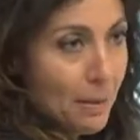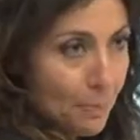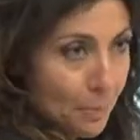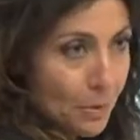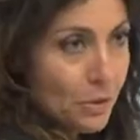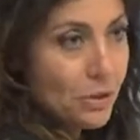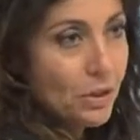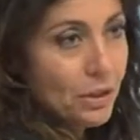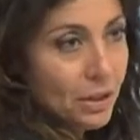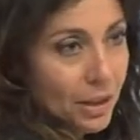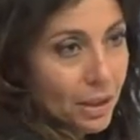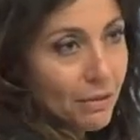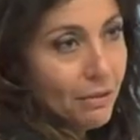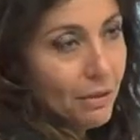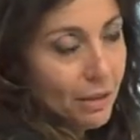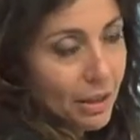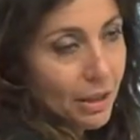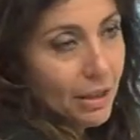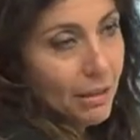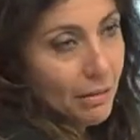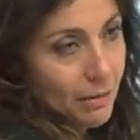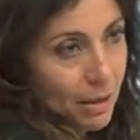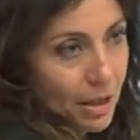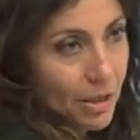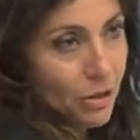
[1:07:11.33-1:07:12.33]

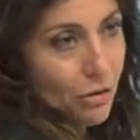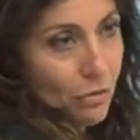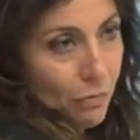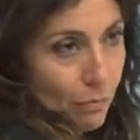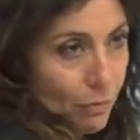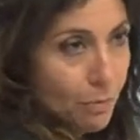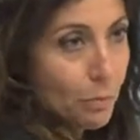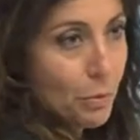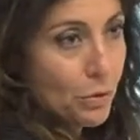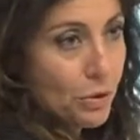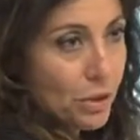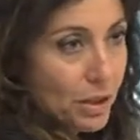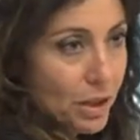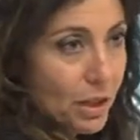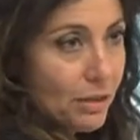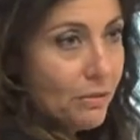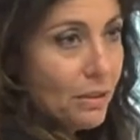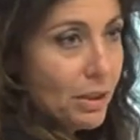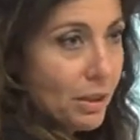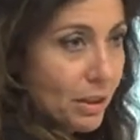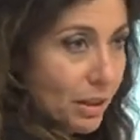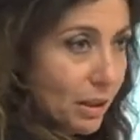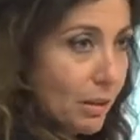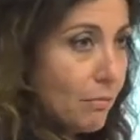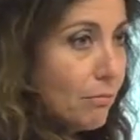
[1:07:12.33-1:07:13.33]
positivity is
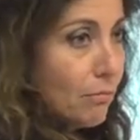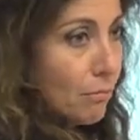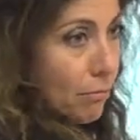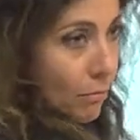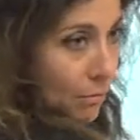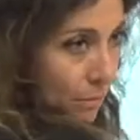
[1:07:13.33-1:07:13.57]
positivity